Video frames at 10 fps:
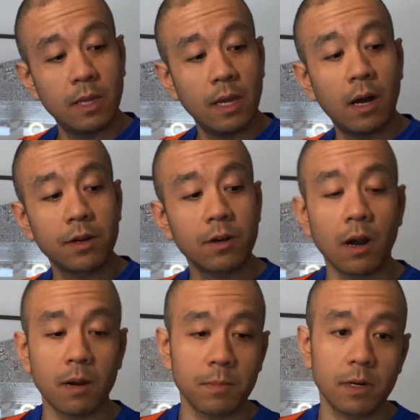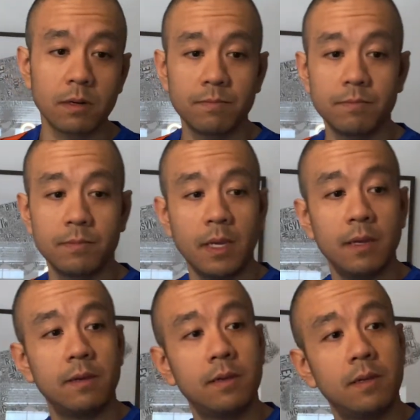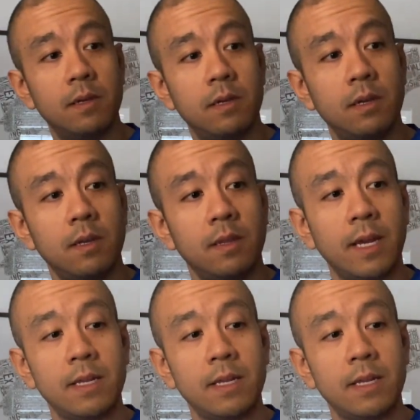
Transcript: Under Armour, that